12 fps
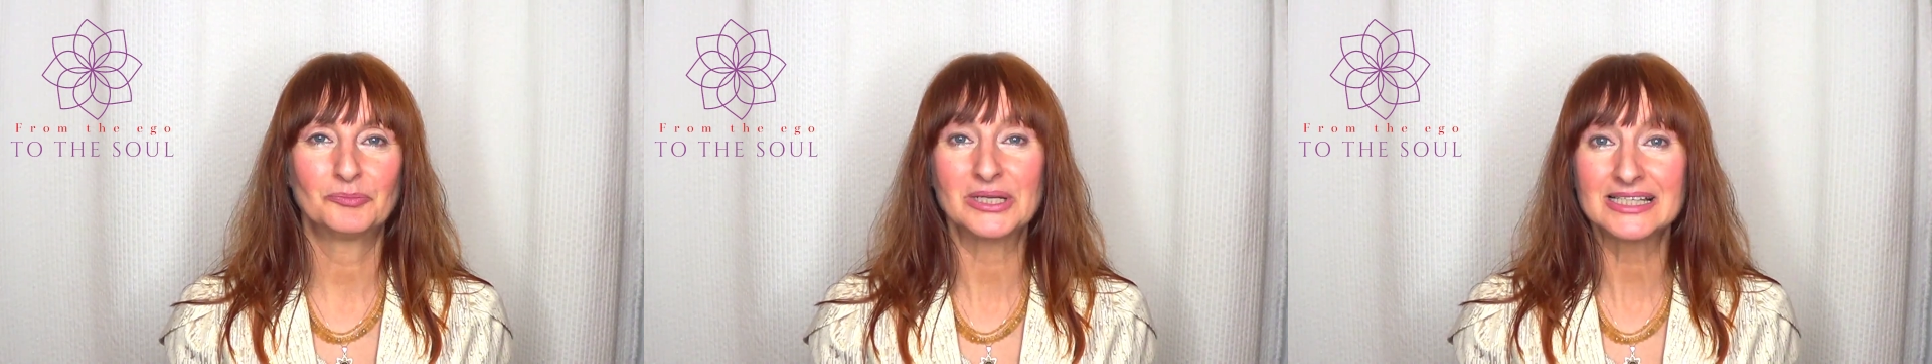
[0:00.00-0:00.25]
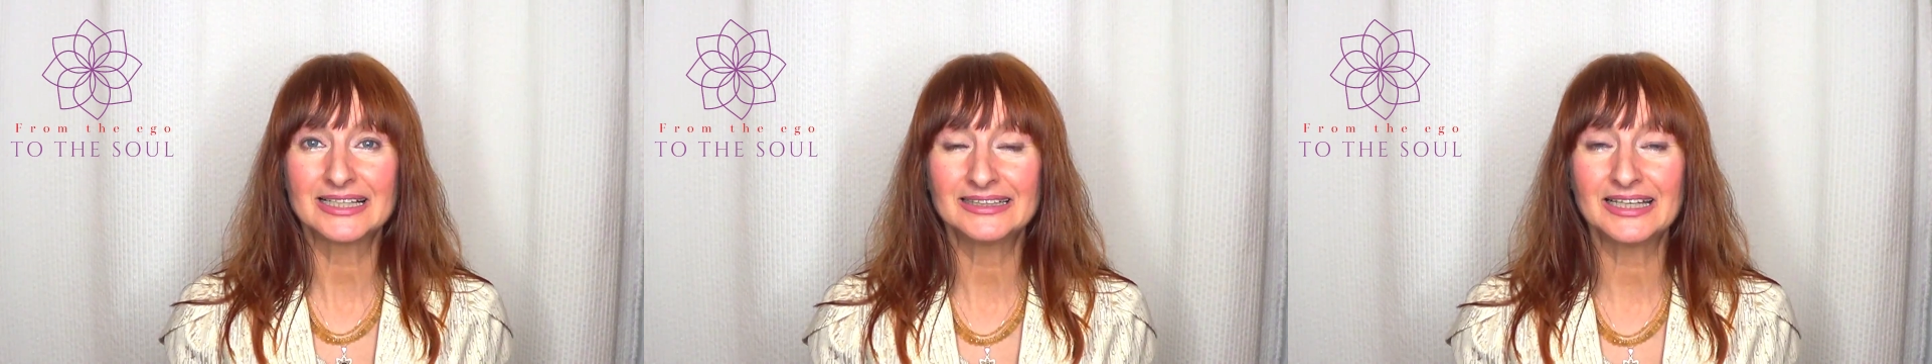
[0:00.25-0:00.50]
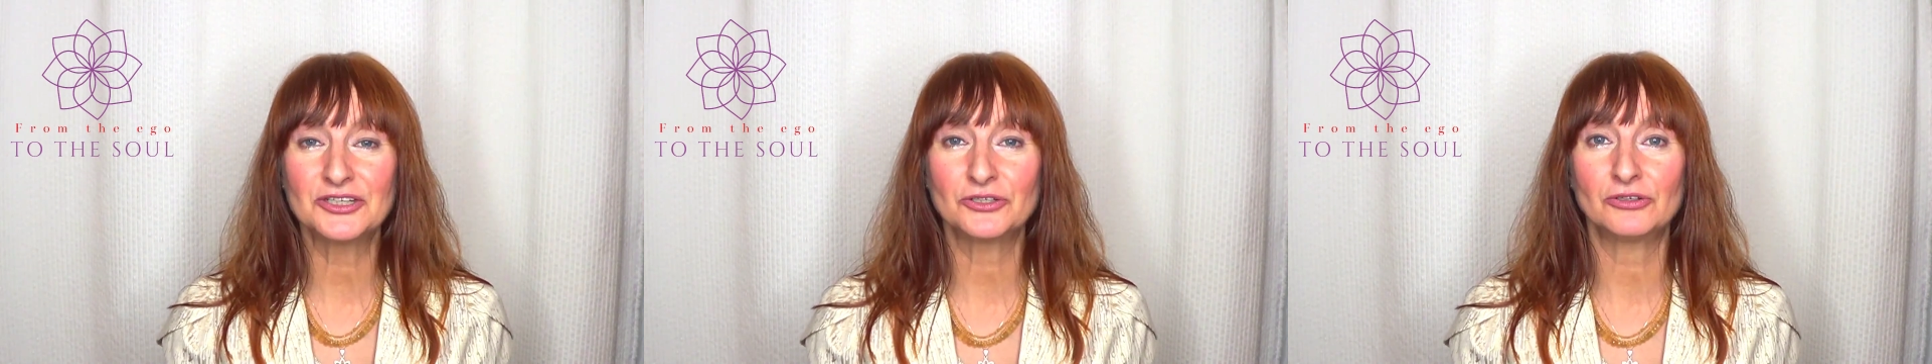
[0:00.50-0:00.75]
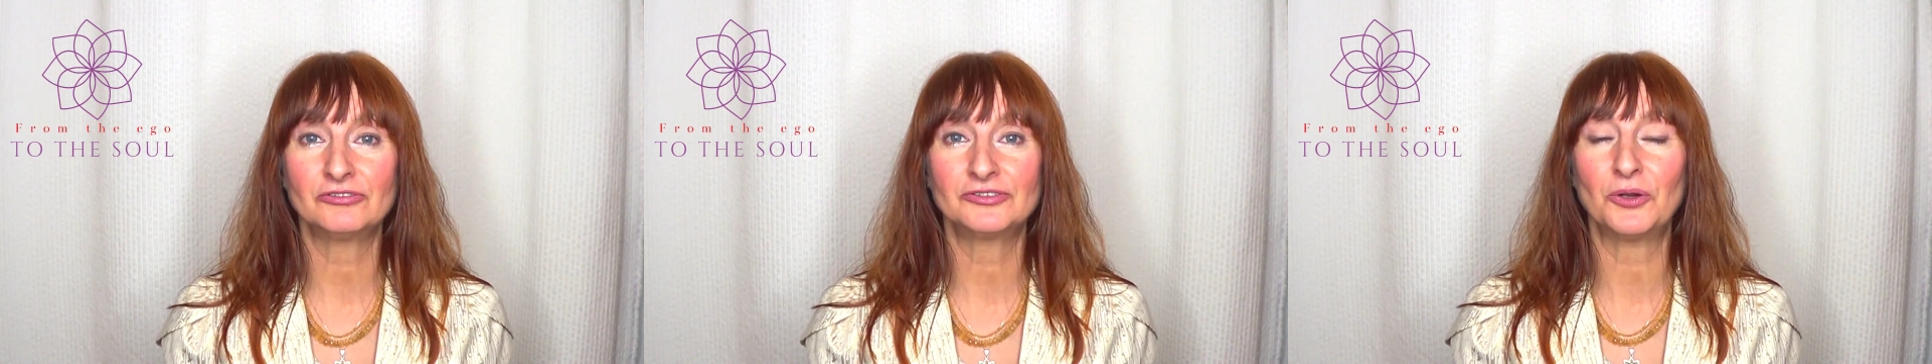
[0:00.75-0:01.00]

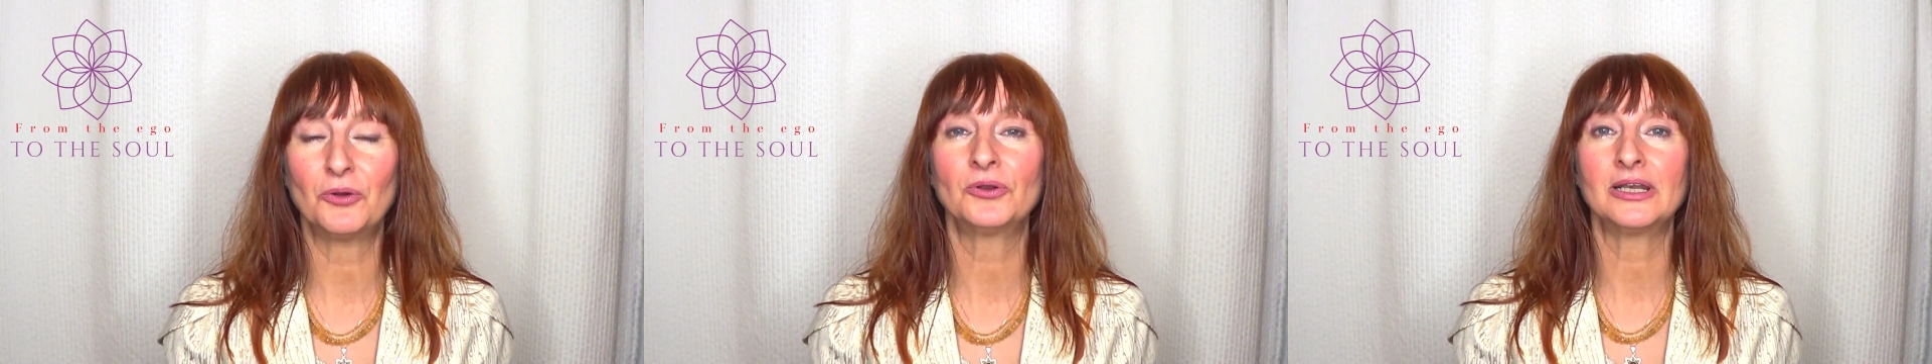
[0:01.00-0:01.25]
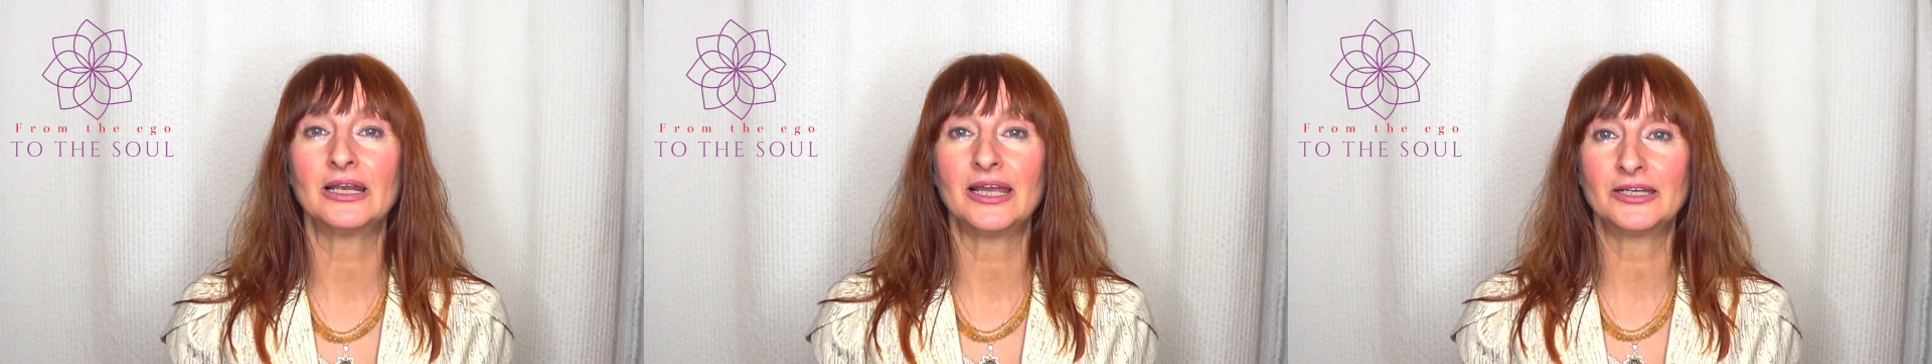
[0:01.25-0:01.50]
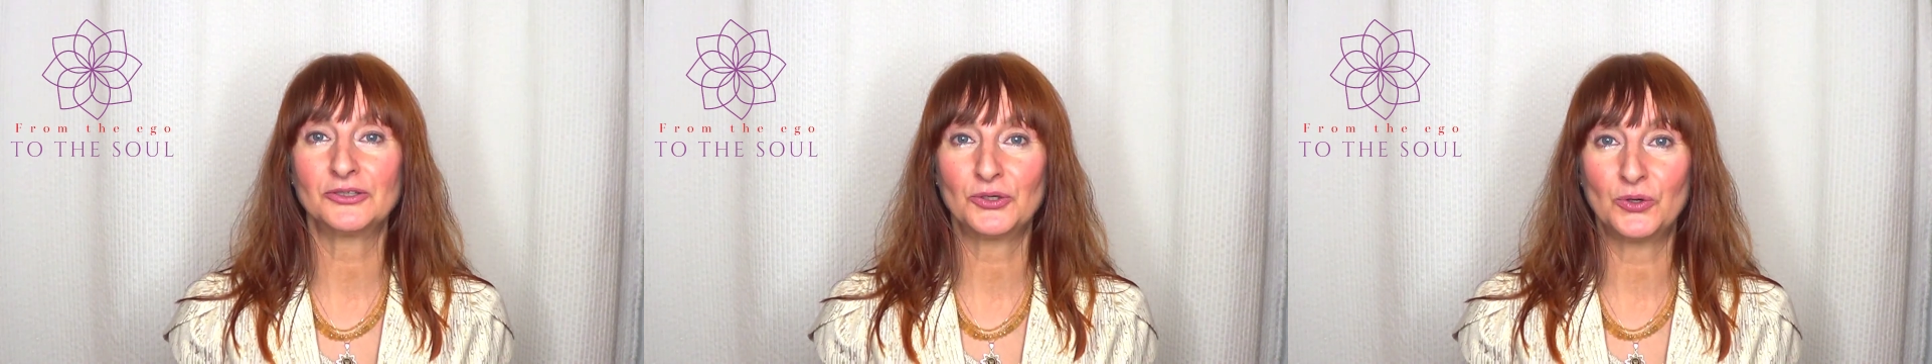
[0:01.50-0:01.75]
presentation of the online